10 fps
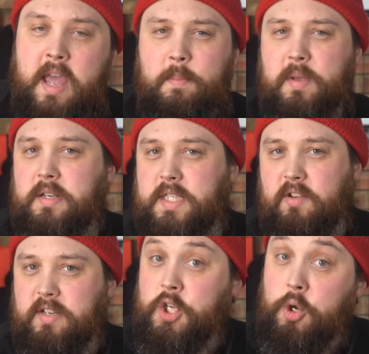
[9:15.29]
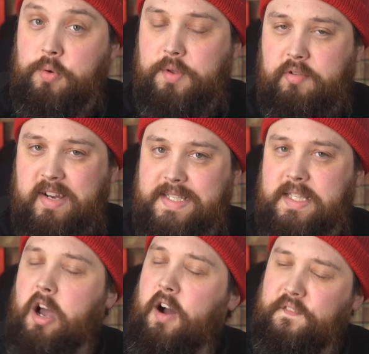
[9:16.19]
because there are two threads
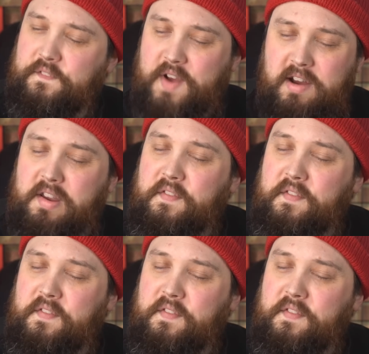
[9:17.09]
that are very,